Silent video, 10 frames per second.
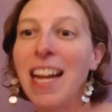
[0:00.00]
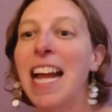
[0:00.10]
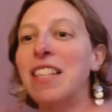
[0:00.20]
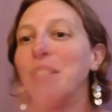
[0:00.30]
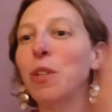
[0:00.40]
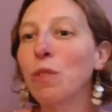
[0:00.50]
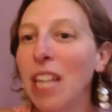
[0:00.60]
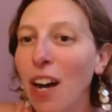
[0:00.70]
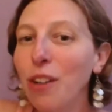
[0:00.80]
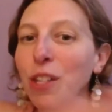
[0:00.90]
And so you
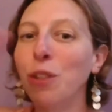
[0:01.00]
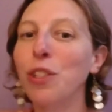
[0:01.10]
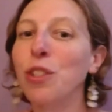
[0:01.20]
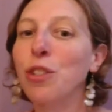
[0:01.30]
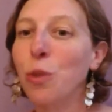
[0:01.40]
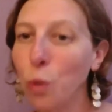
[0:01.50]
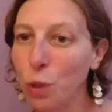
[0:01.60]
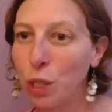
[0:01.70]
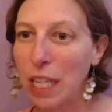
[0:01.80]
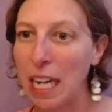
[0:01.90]
tell your
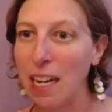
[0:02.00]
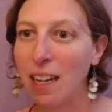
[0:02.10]
story